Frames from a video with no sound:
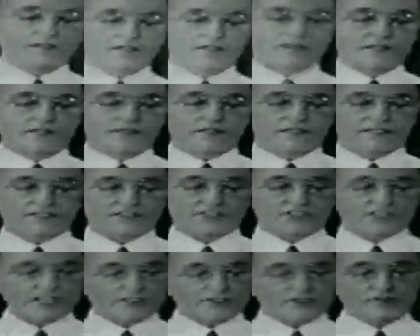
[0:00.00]
The
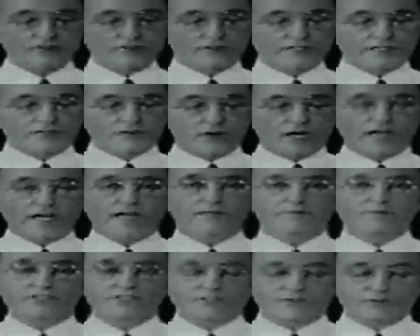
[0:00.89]
essential
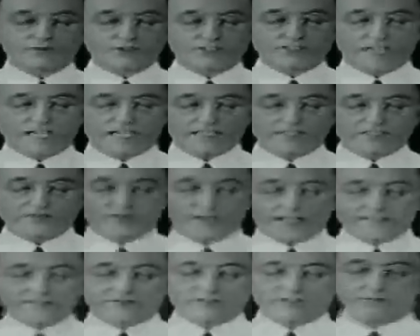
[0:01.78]
requirements for
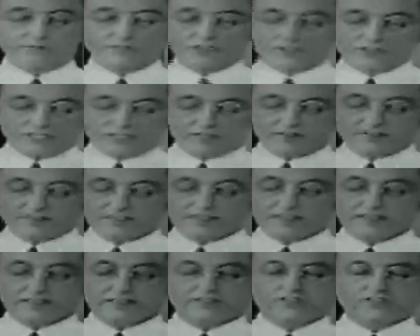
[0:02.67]
satisfactory material
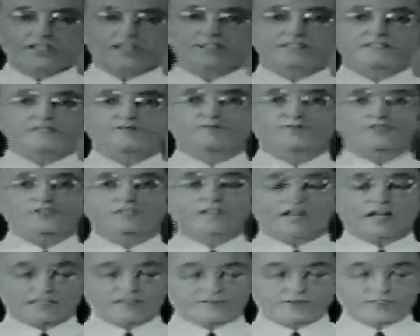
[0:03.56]
intended for
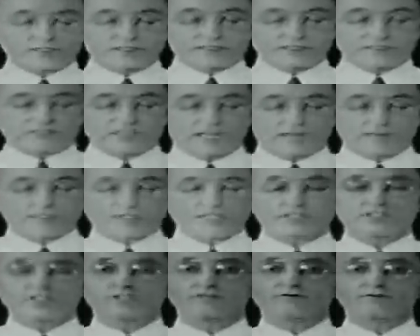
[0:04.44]
dark field
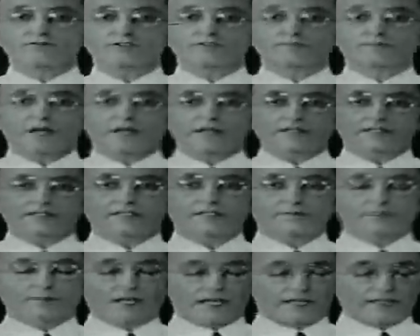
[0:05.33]
examination for Spirochaeta
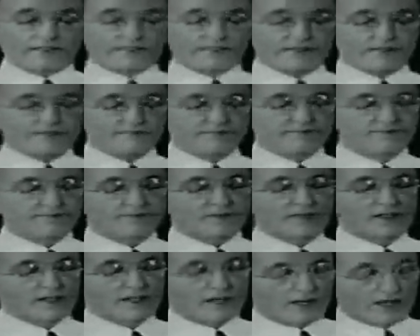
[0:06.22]
pallida
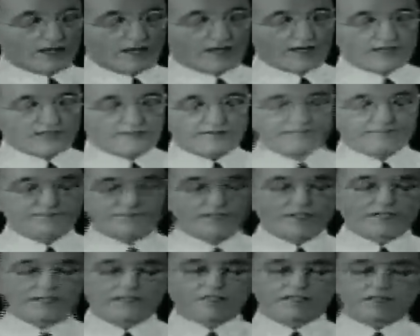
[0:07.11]
are
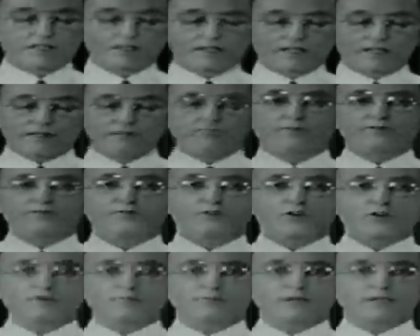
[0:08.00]
lymph or
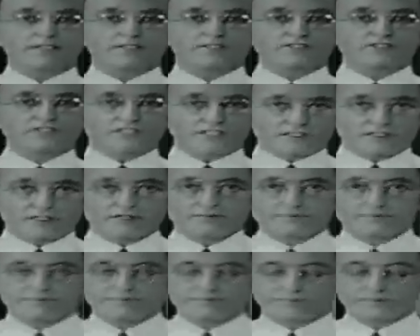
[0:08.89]
blood serum,
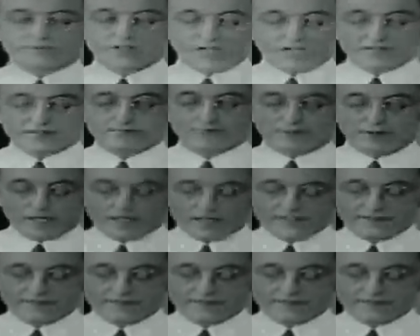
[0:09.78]
not blood.